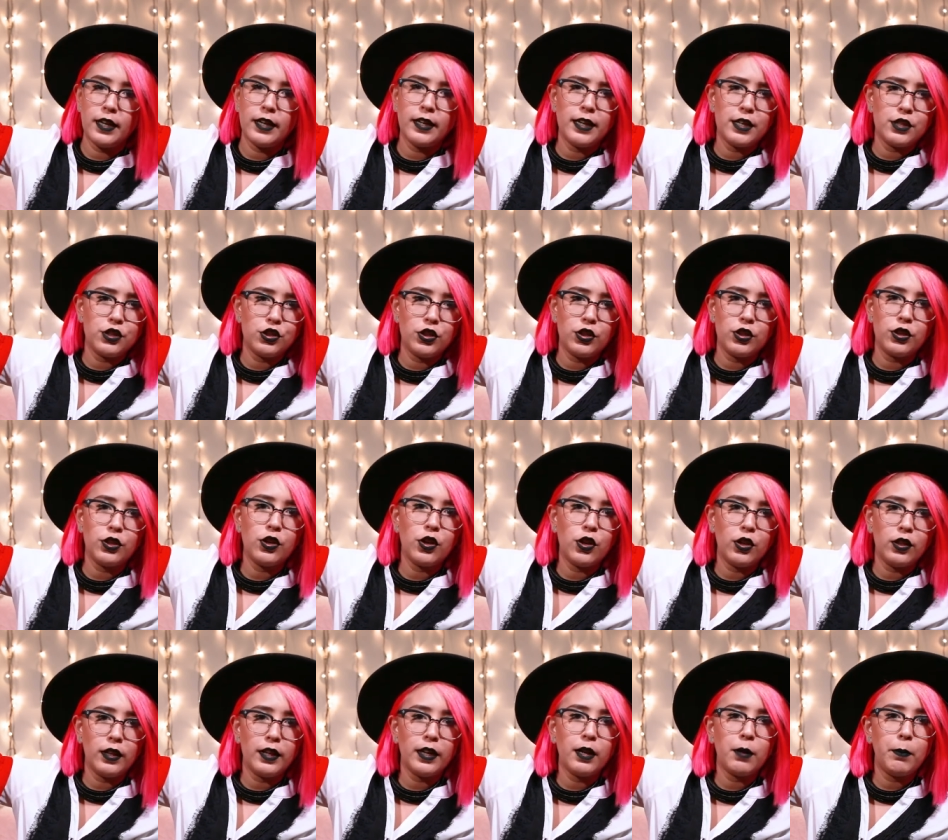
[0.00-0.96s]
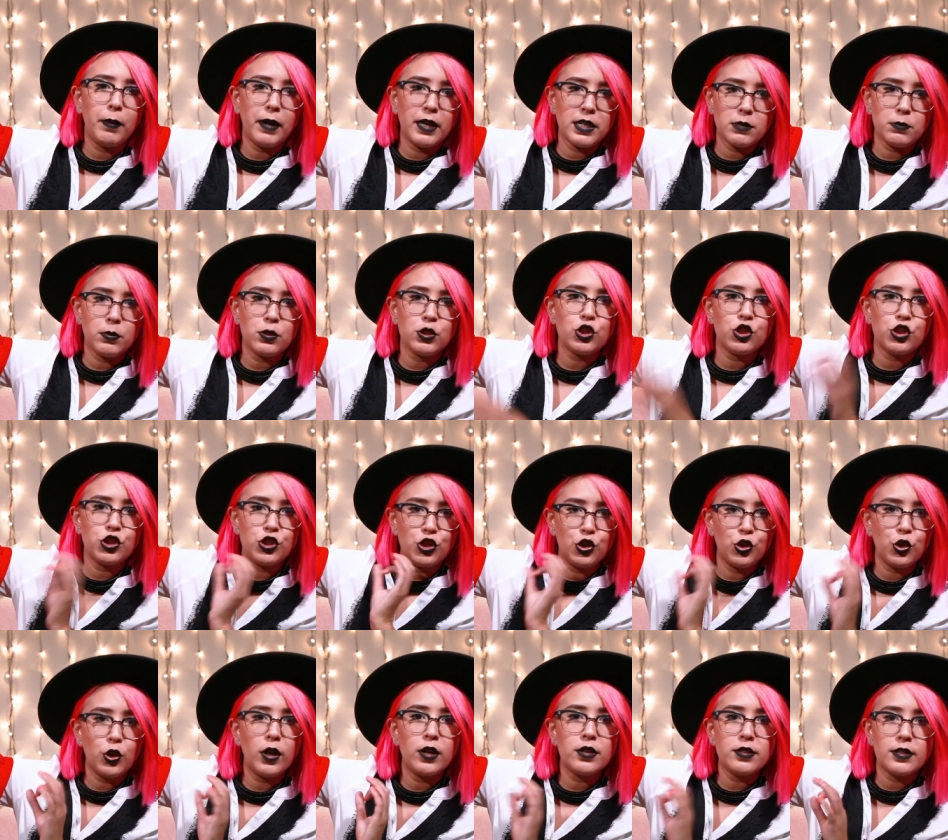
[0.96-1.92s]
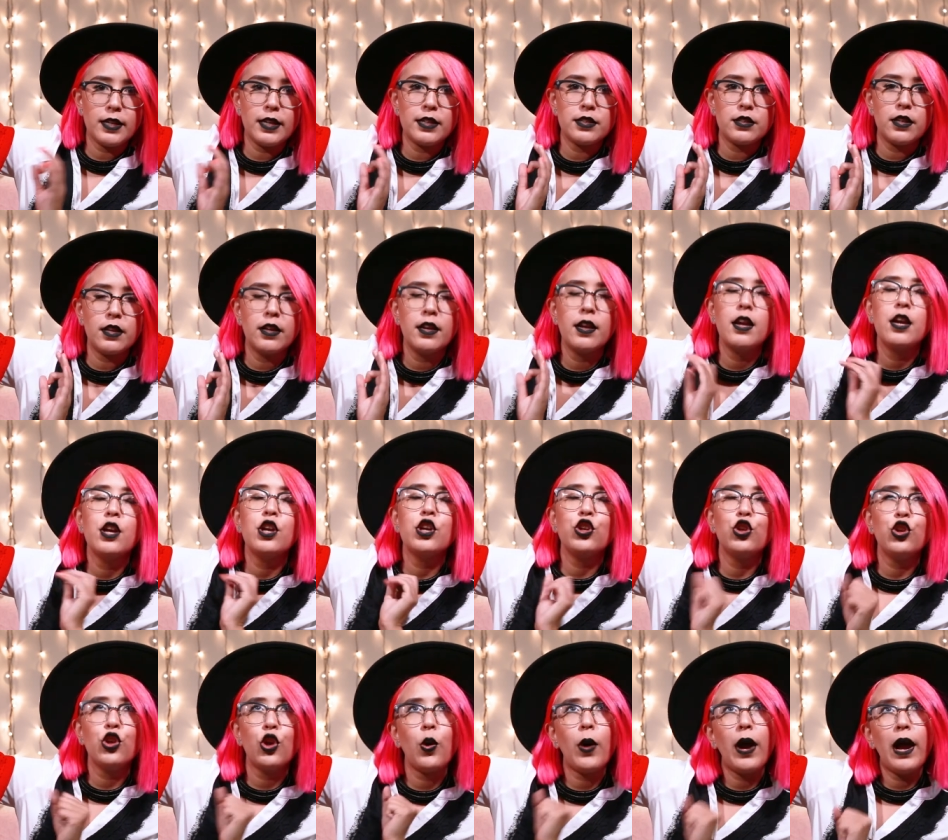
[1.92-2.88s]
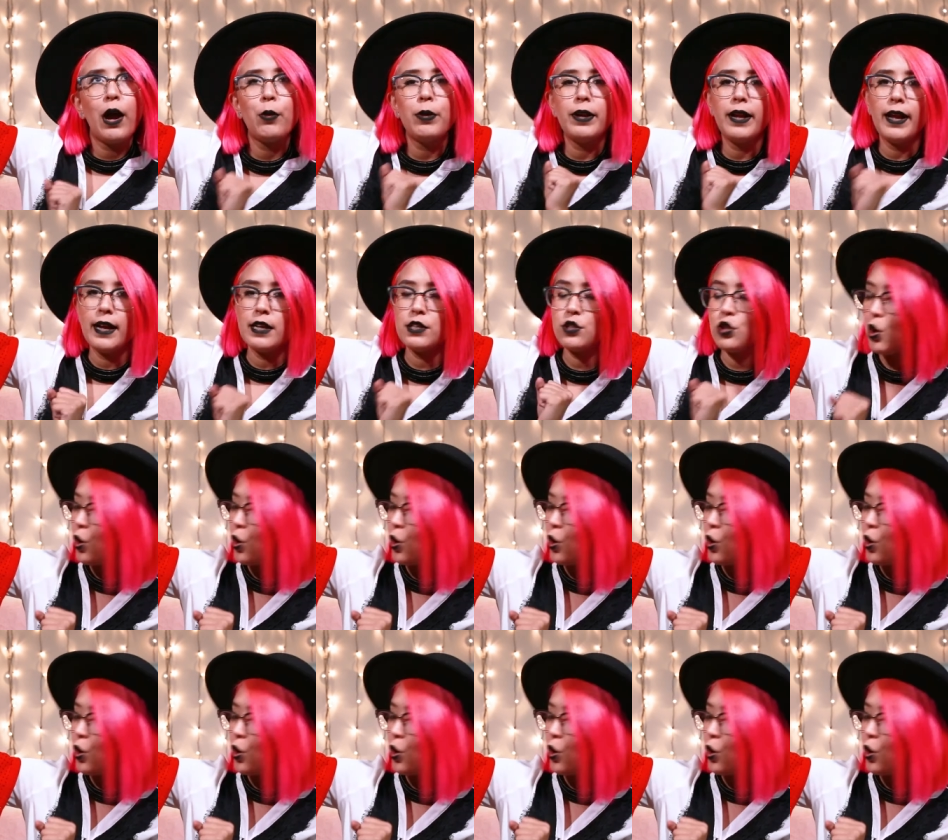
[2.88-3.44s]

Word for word: I guess you could call it, like a basketball jersey. You know how it's had, you know how it has